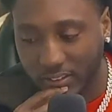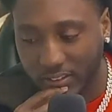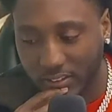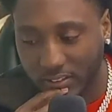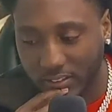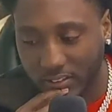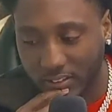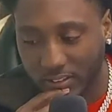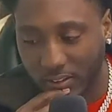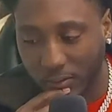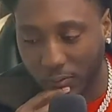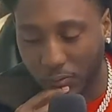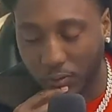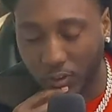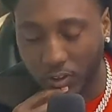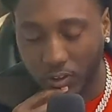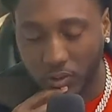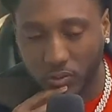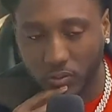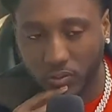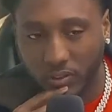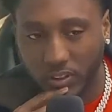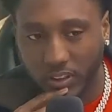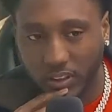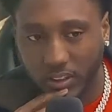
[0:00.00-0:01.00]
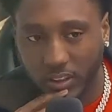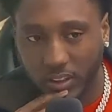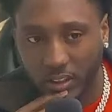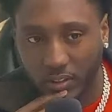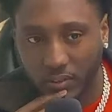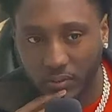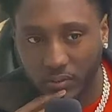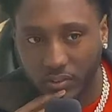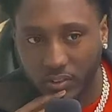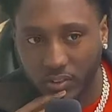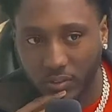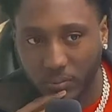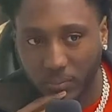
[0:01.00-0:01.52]
The first one that
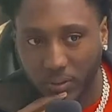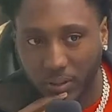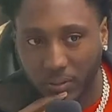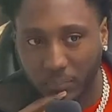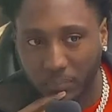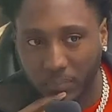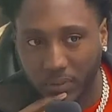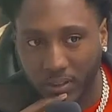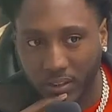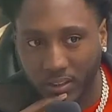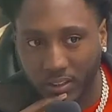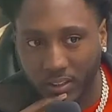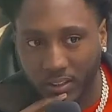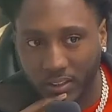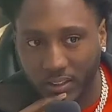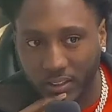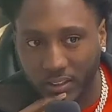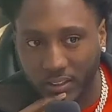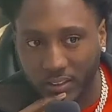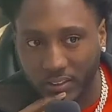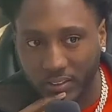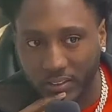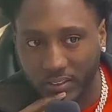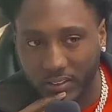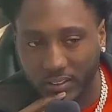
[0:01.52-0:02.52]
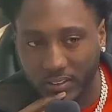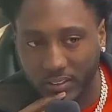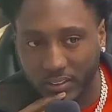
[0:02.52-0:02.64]
comes to my mind.